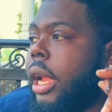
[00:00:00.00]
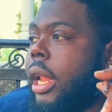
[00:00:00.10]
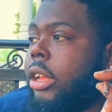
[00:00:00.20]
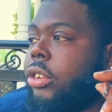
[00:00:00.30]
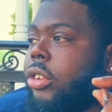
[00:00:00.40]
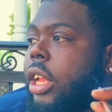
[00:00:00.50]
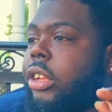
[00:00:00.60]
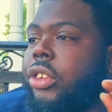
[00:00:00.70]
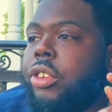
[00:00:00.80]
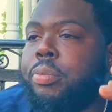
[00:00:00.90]
And that
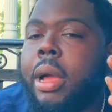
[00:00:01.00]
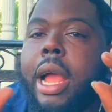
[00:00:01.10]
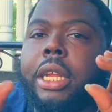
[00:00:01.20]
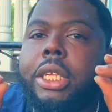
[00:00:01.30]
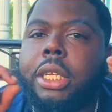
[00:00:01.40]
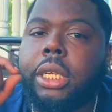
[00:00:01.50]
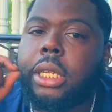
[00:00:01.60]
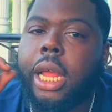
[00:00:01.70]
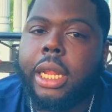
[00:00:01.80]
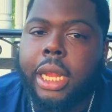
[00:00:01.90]
just minor shit.
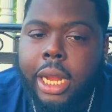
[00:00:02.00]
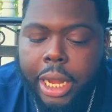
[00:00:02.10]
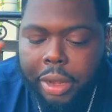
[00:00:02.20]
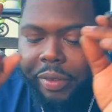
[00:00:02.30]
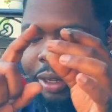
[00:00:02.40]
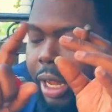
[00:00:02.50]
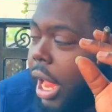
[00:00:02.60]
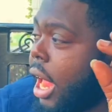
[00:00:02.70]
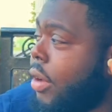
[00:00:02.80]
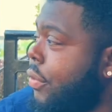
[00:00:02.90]
Like, that ain't even the
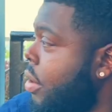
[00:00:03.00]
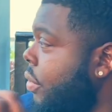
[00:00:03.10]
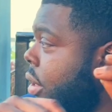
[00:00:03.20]
half of it.